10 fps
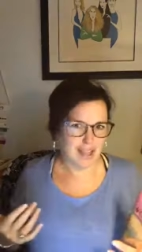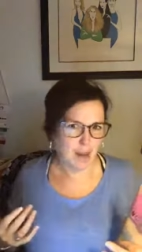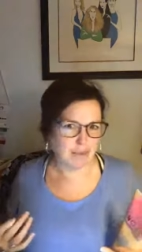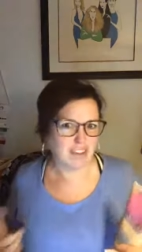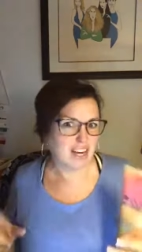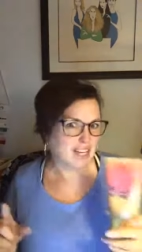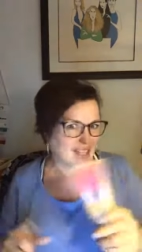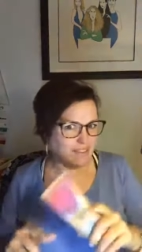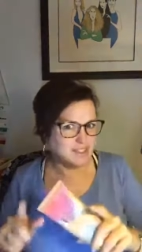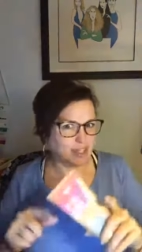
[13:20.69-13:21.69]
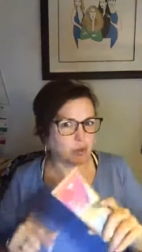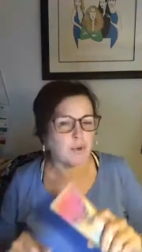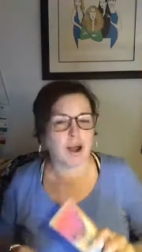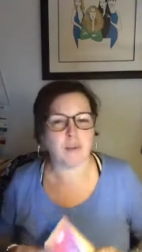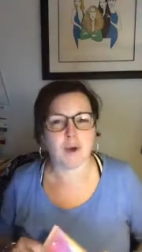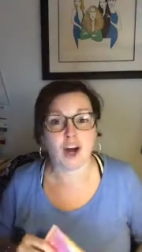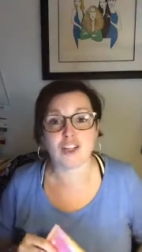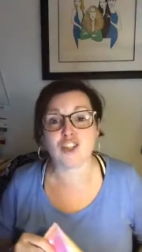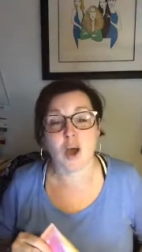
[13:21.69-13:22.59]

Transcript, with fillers: glop of it and it left a little brown mark.